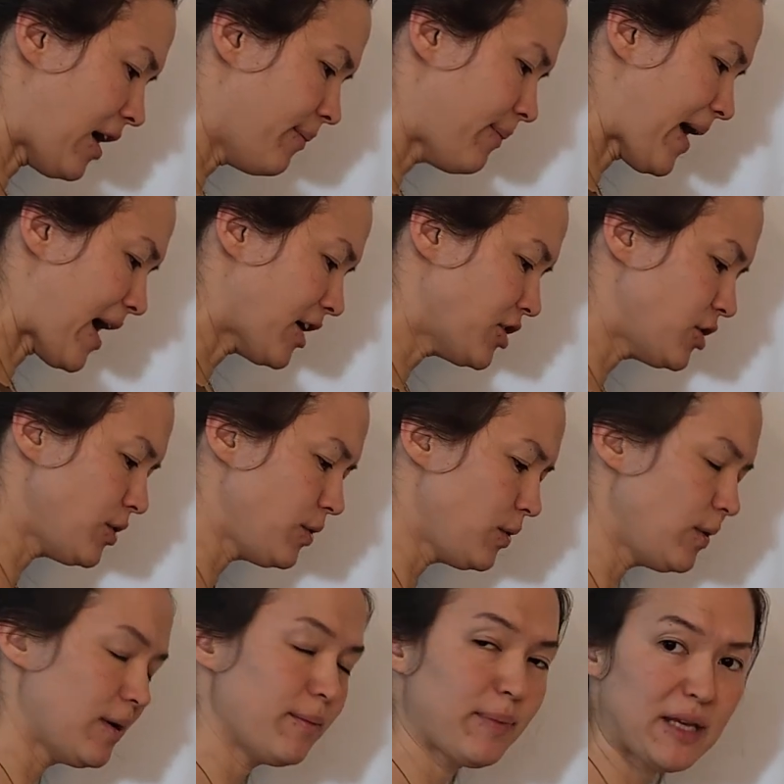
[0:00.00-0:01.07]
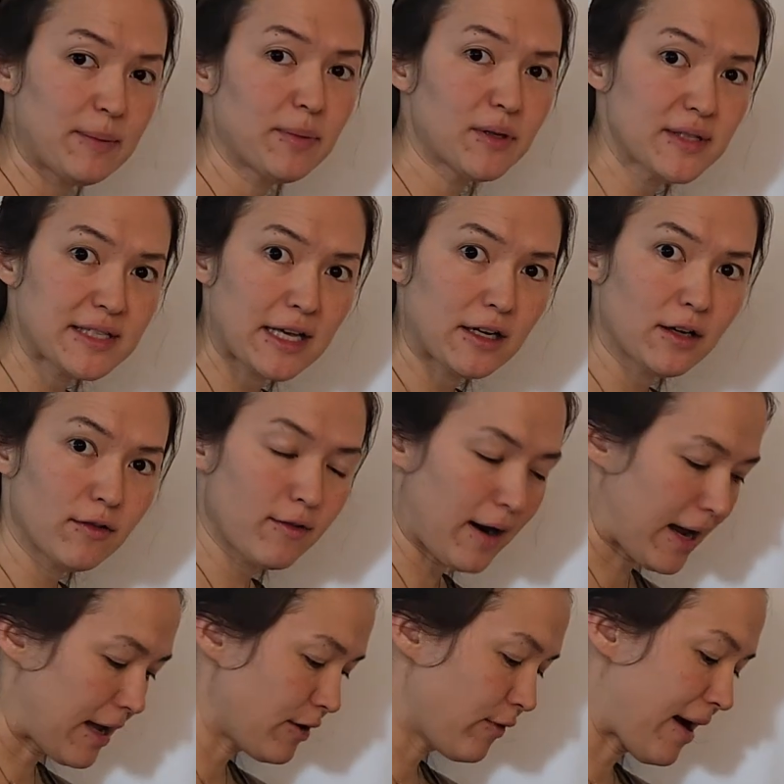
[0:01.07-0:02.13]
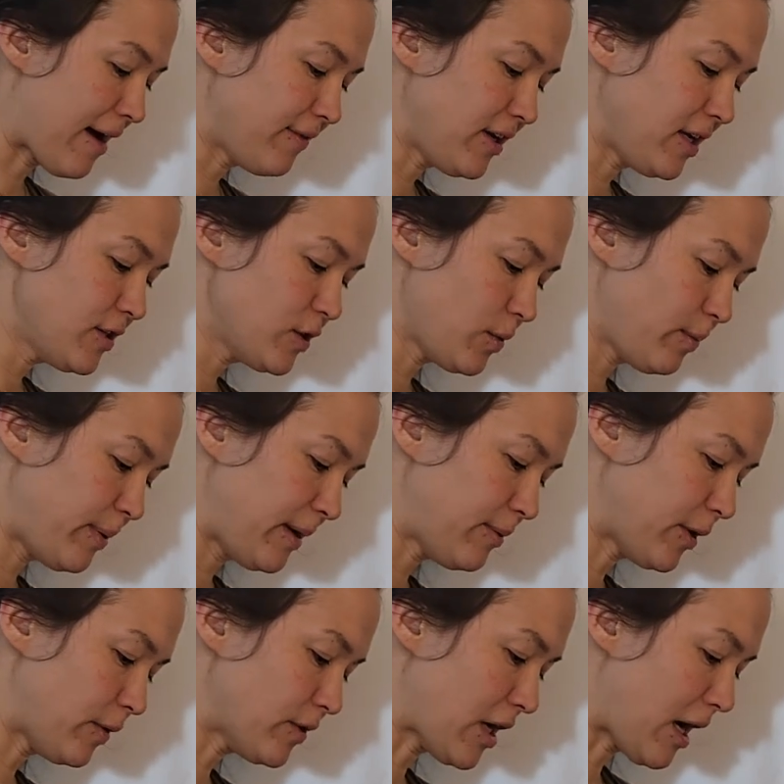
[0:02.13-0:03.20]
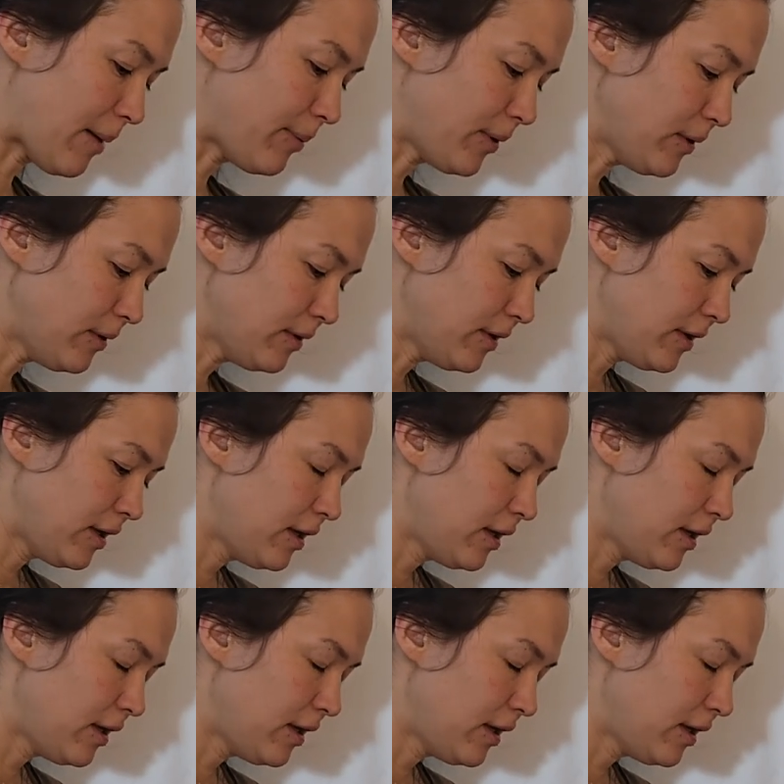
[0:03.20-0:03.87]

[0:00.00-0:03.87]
Back to people's center of gravity, so people don't topple.